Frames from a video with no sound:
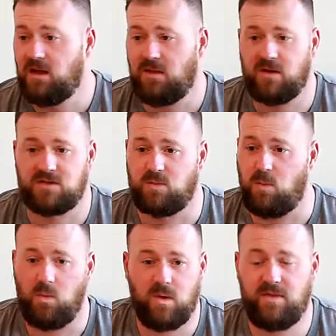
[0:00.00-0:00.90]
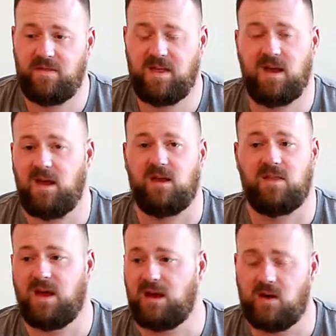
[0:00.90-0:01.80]
there's one thing
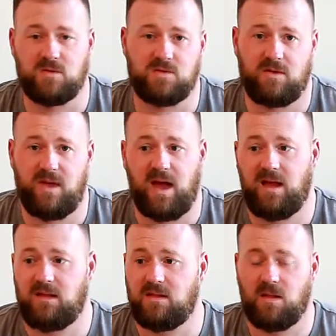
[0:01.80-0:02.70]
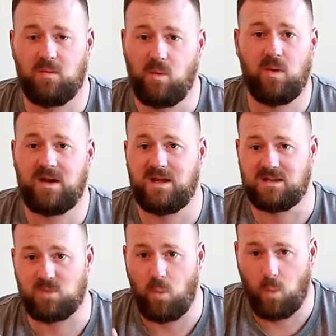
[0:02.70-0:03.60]
that goes with that. Number one
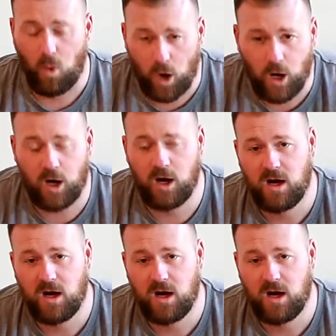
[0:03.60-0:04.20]
is work.